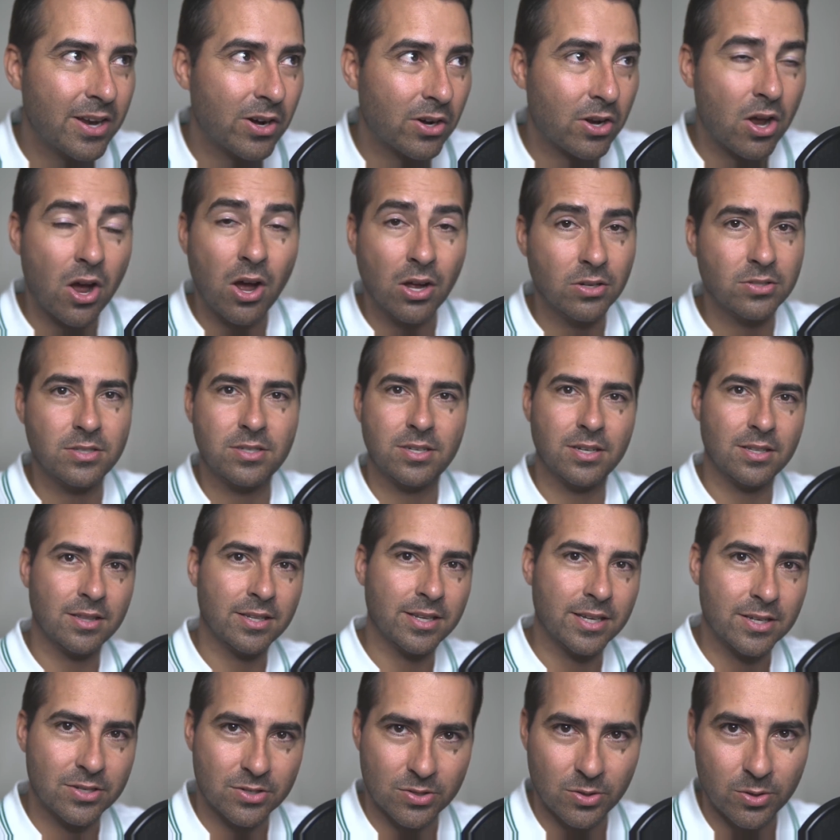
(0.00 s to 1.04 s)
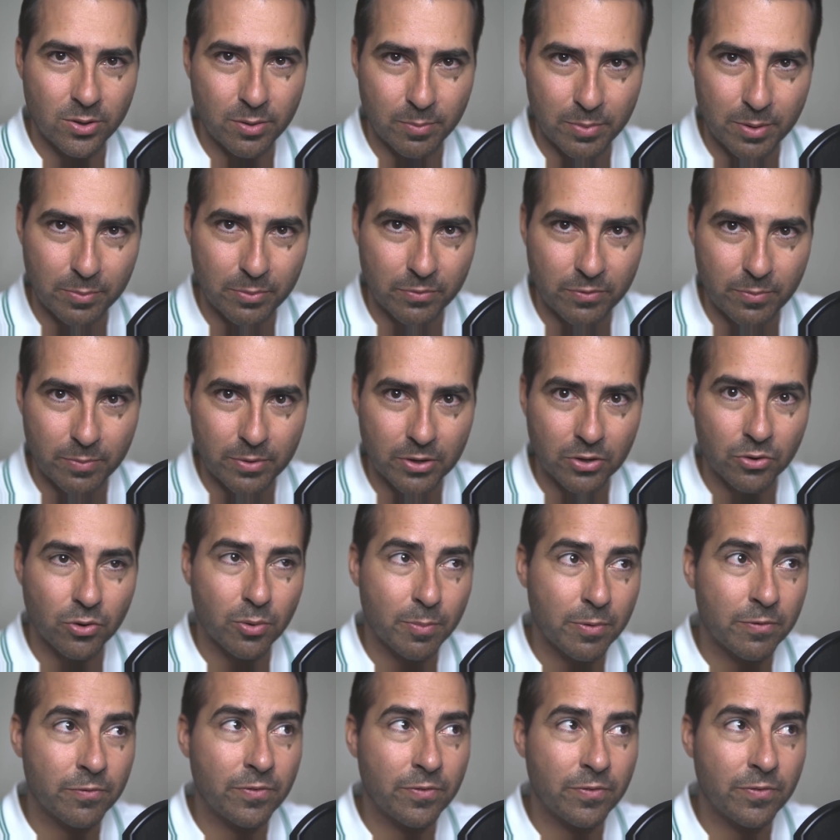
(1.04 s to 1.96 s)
They're constantly excluding people from their group.